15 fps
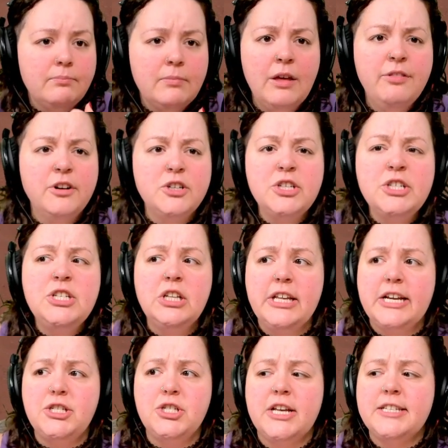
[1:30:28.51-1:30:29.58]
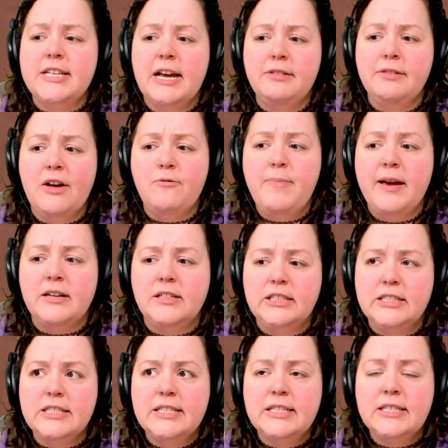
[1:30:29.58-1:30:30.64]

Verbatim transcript: They're just delicious. I love pickles.